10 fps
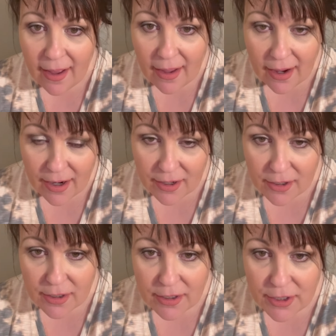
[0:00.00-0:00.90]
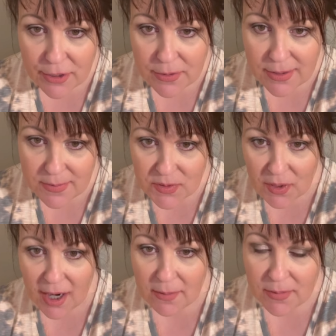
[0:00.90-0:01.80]
our new
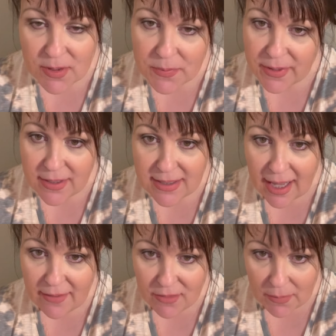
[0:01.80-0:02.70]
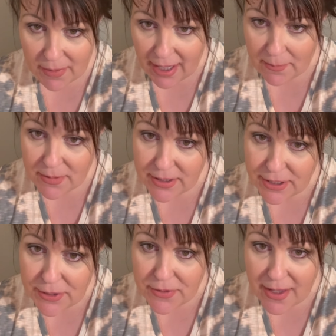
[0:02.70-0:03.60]
subscribers because I have not been able to
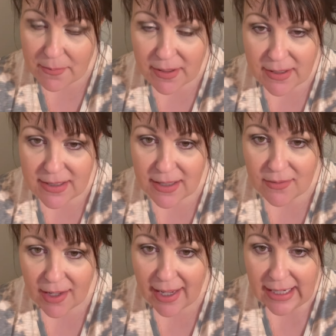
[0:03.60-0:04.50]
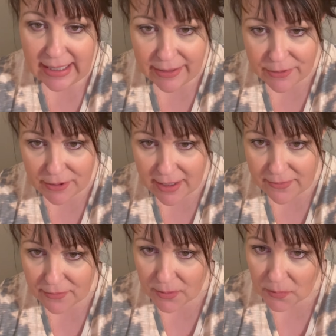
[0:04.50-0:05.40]
do that because I've not had
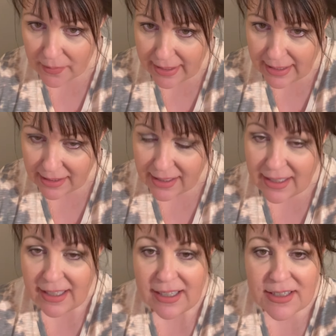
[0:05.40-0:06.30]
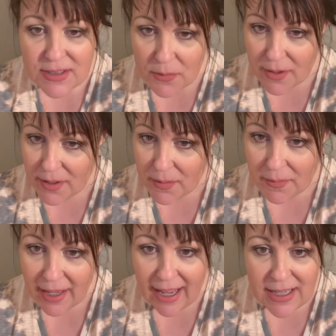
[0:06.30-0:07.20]
internet for a week. So welcome
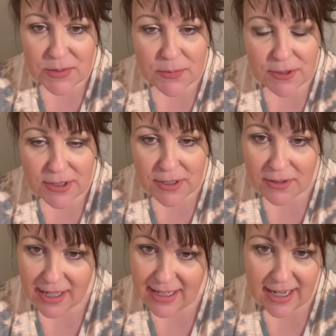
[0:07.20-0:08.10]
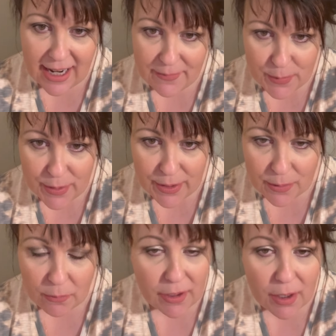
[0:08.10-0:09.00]
guys, we're so glad to have you here
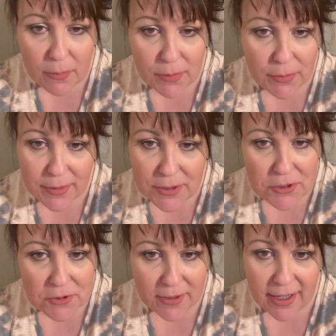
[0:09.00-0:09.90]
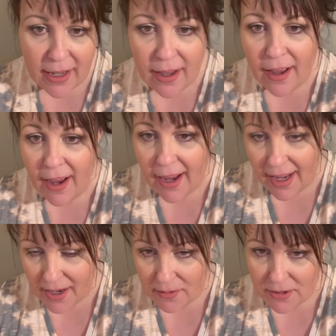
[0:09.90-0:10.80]
and we hope you enjoy
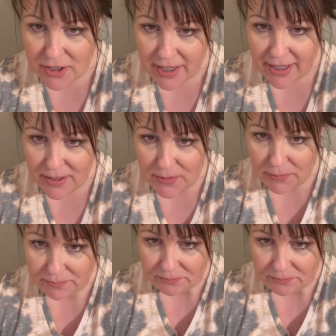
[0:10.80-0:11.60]
our channel.